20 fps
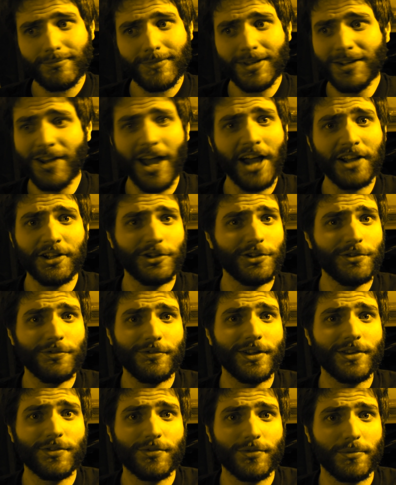not good
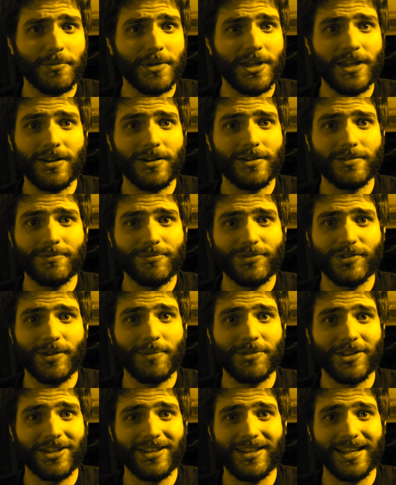fits for me or
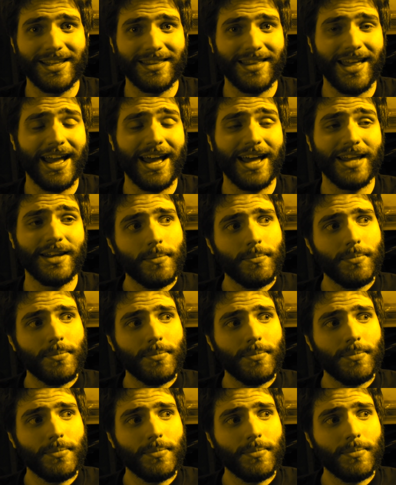something like that.